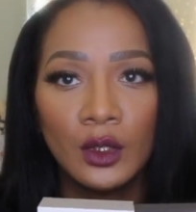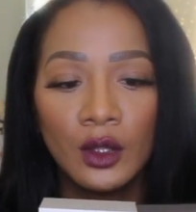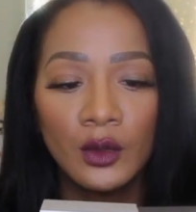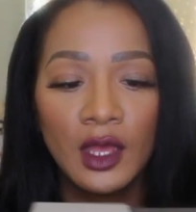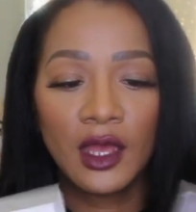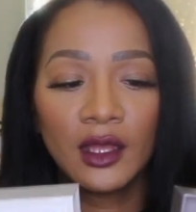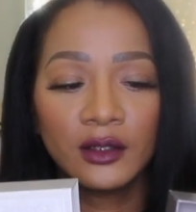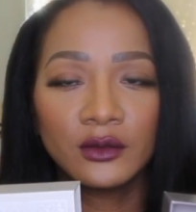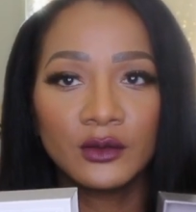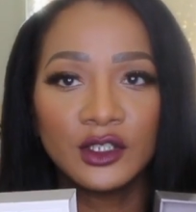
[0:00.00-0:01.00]
Okay,
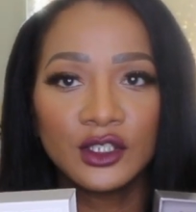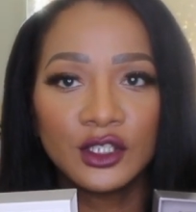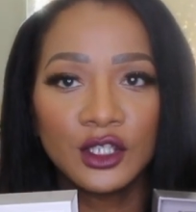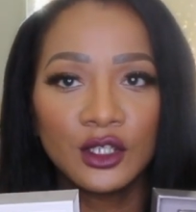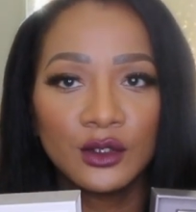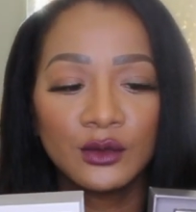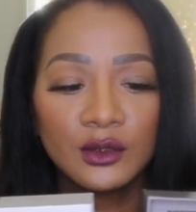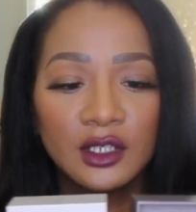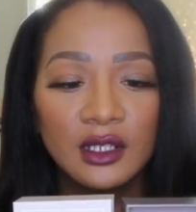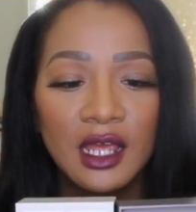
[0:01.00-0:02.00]
which is
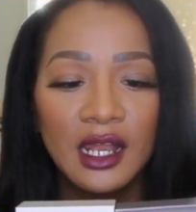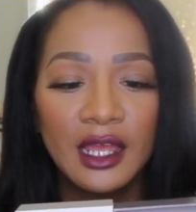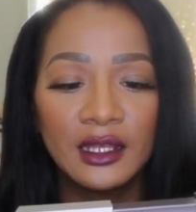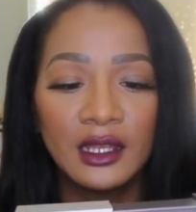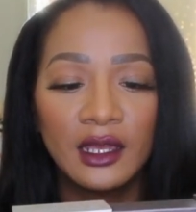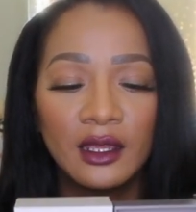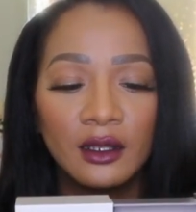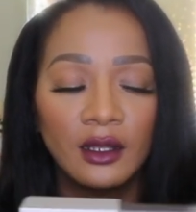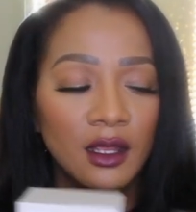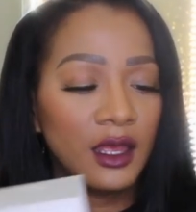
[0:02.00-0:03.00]
cute. I like
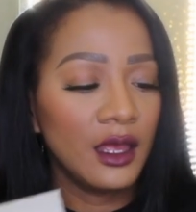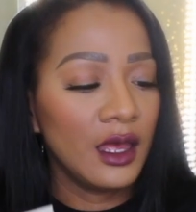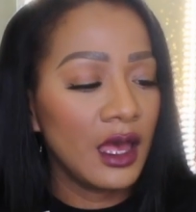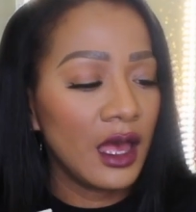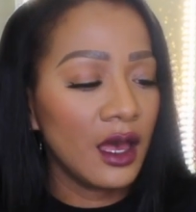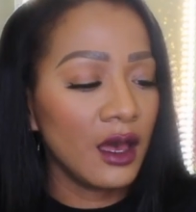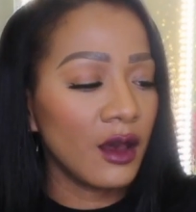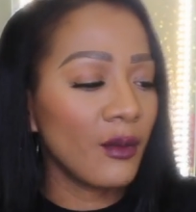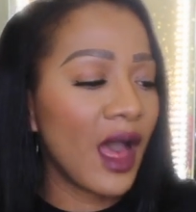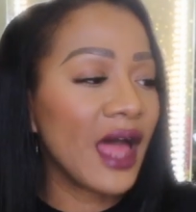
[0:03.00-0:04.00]
that.
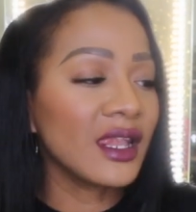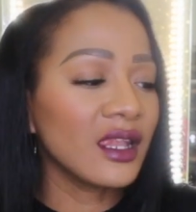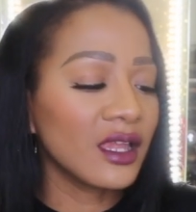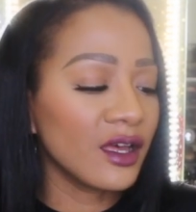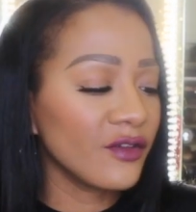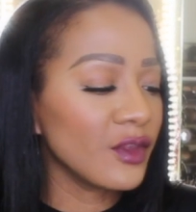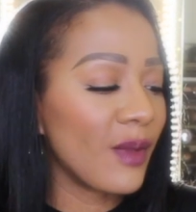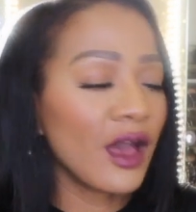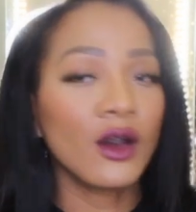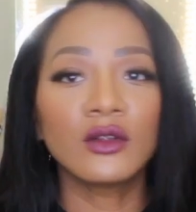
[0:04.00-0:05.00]
Um, I love the
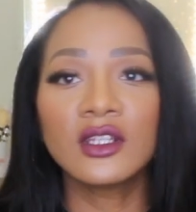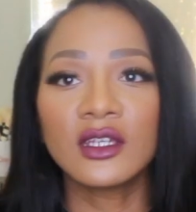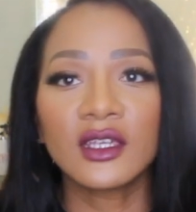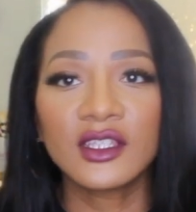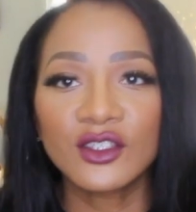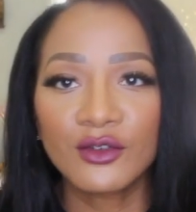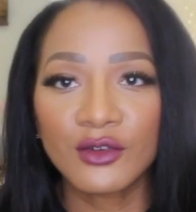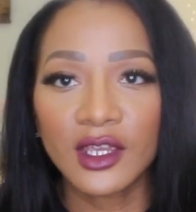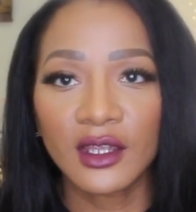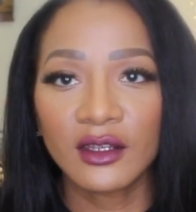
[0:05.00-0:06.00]
bottle. Oh, look, it's
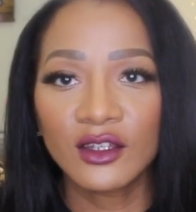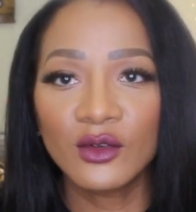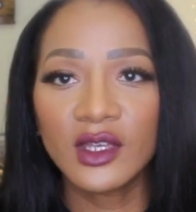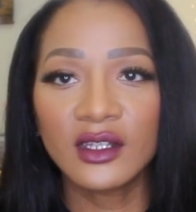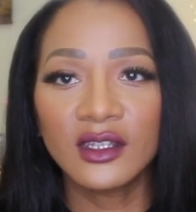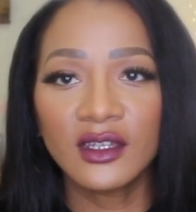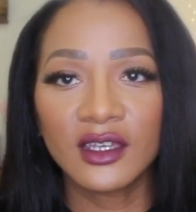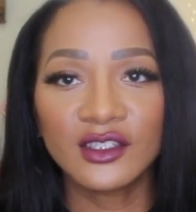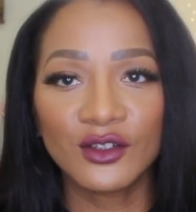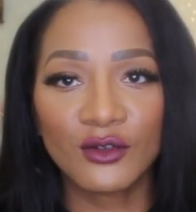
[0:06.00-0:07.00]
green. You can
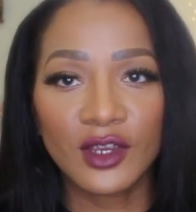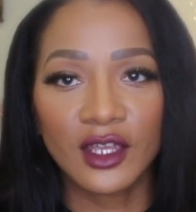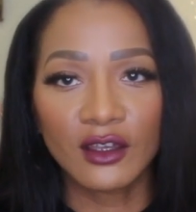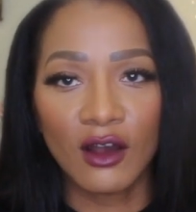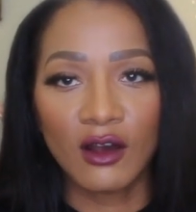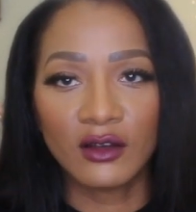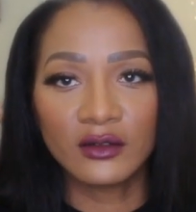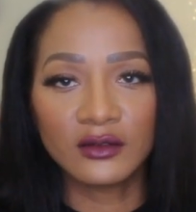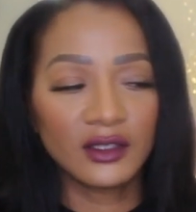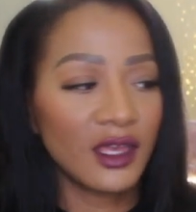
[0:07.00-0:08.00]
look, it's green, y'all.
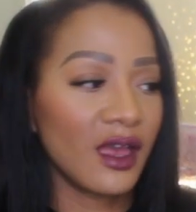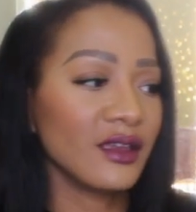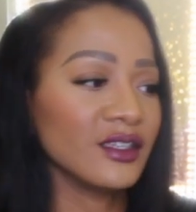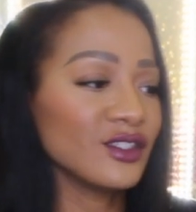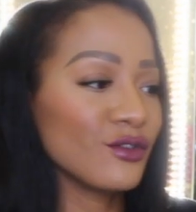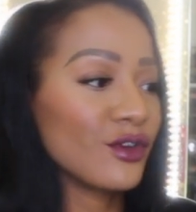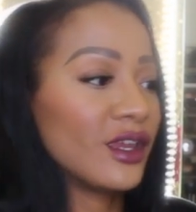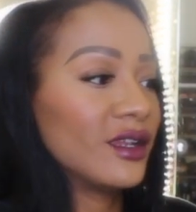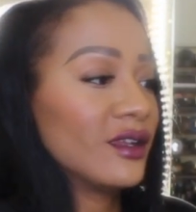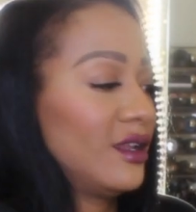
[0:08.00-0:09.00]
Yeah, it's
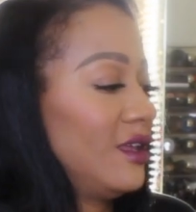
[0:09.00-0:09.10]
green.